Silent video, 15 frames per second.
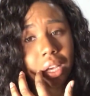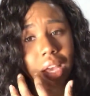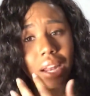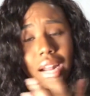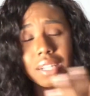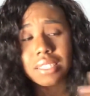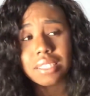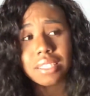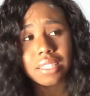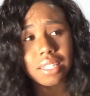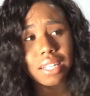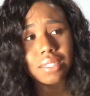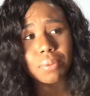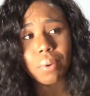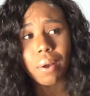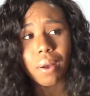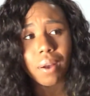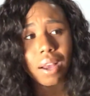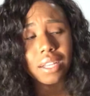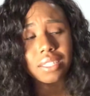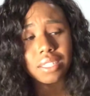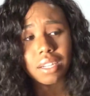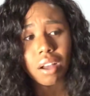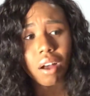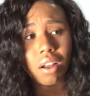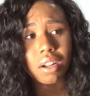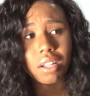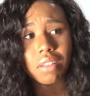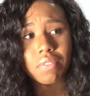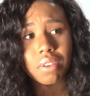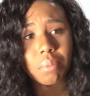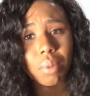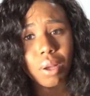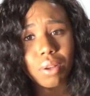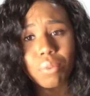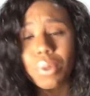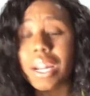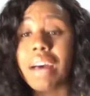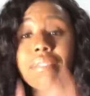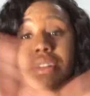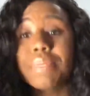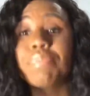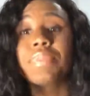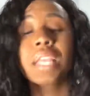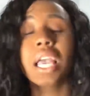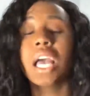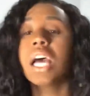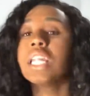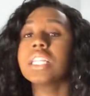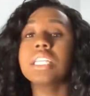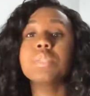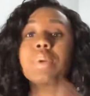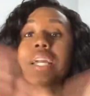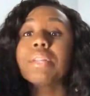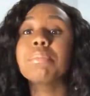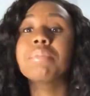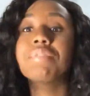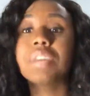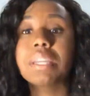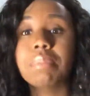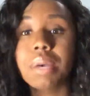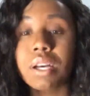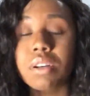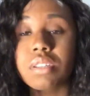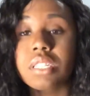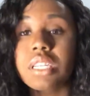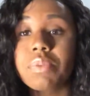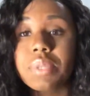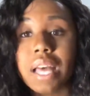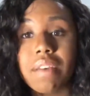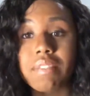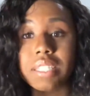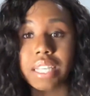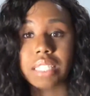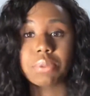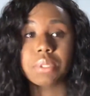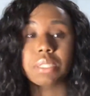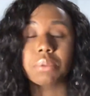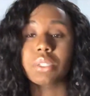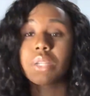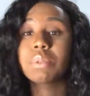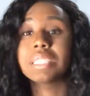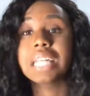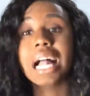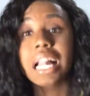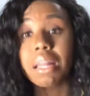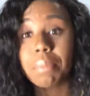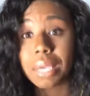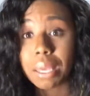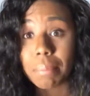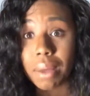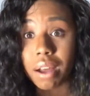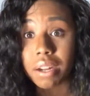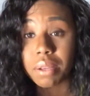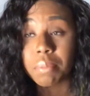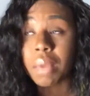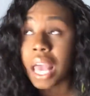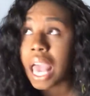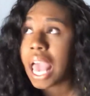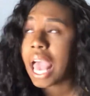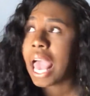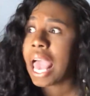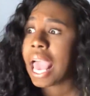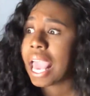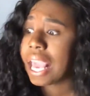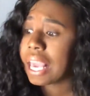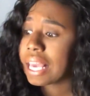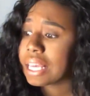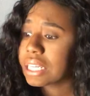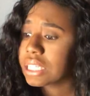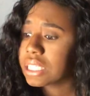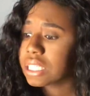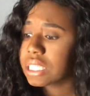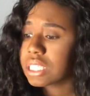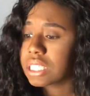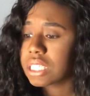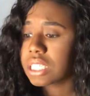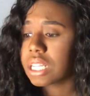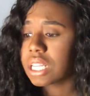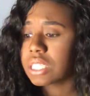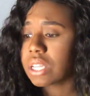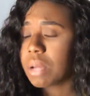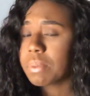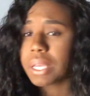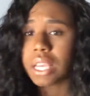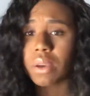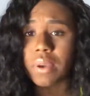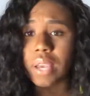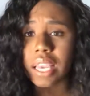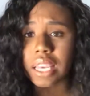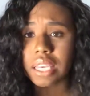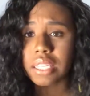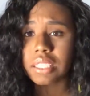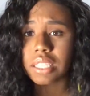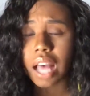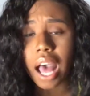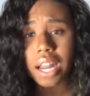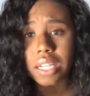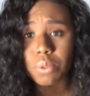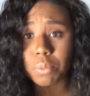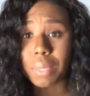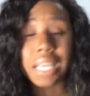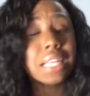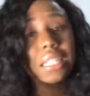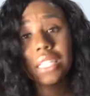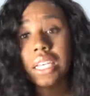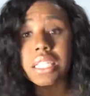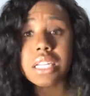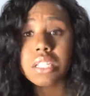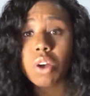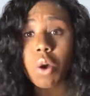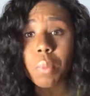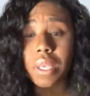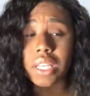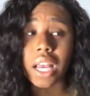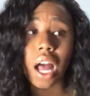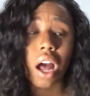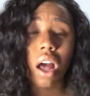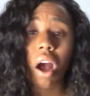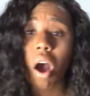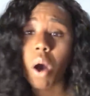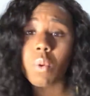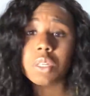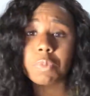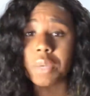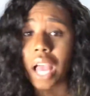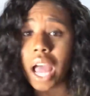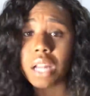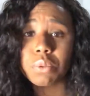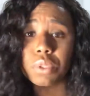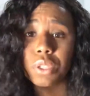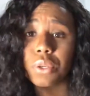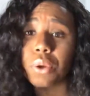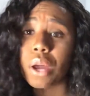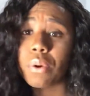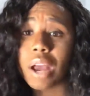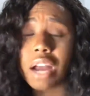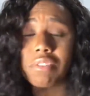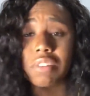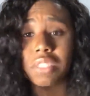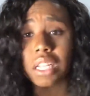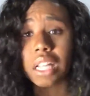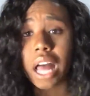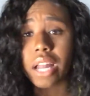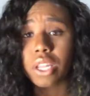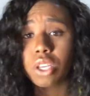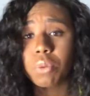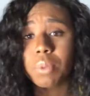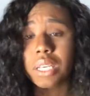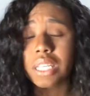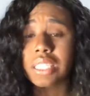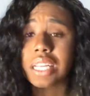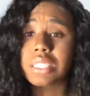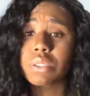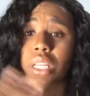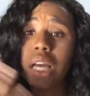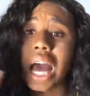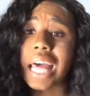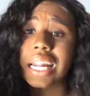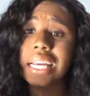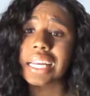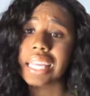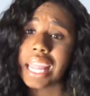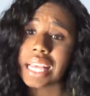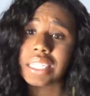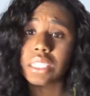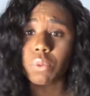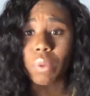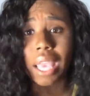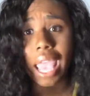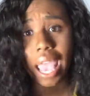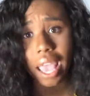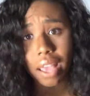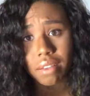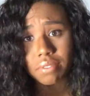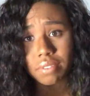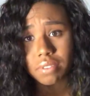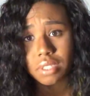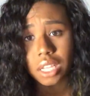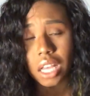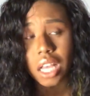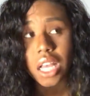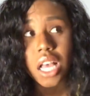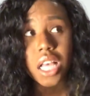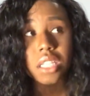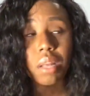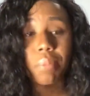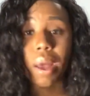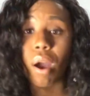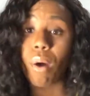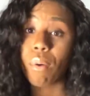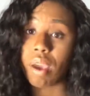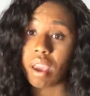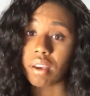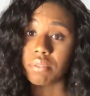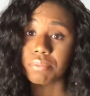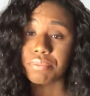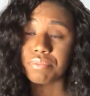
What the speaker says: And I just think that's wrong. I shouldn't call another female. Whatever. These random females, he was having sex with them. So he was telling me about him. And so I'm thinking, okay, he's honest with me. Because he told me, he's like, I always be honest with you. I don't ever have to lie to you because that's the kind of connection we have. So I'm like, okay.